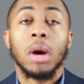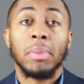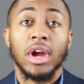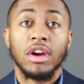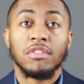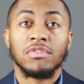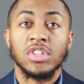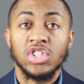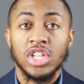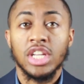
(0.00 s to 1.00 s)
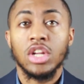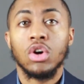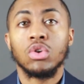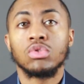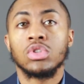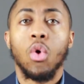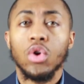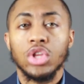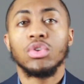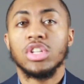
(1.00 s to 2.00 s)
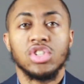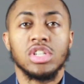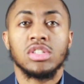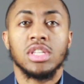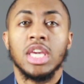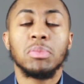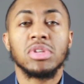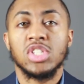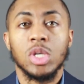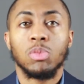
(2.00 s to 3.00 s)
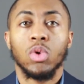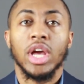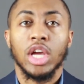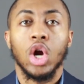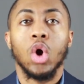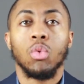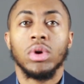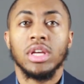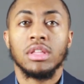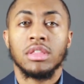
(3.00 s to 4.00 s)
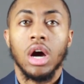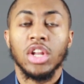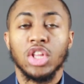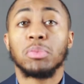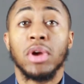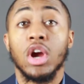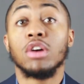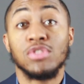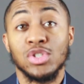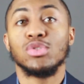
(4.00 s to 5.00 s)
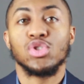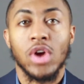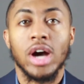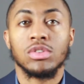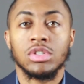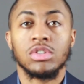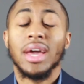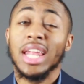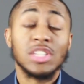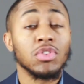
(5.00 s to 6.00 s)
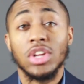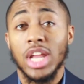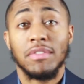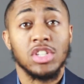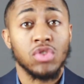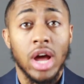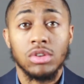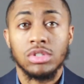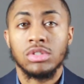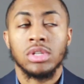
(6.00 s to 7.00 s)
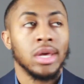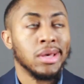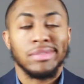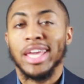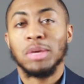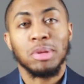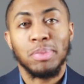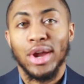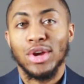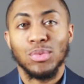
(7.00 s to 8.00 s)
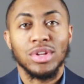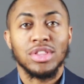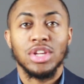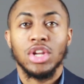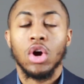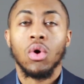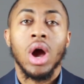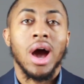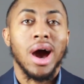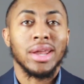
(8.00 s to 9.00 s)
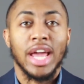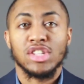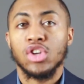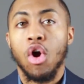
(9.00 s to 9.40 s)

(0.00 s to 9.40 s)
a pair of chinos, or you can just keep it simple and go with another pair of suit trousers. And that's for your navy trousers. They could be paired with, you know, a nice